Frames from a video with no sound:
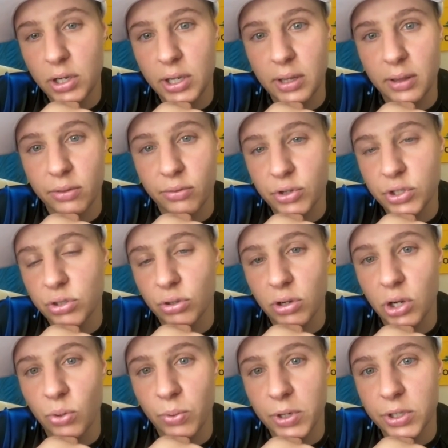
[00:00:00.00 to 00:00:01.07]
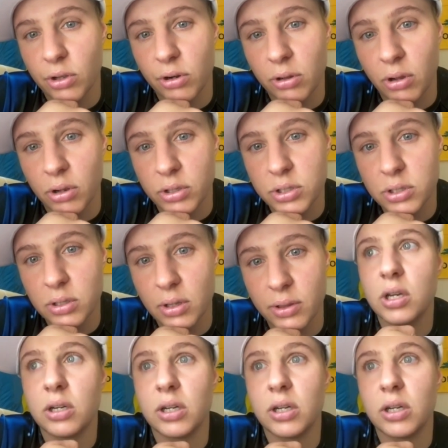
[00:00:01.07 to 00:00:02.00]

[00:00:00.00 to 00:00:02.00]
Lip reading: and there is only win or lost.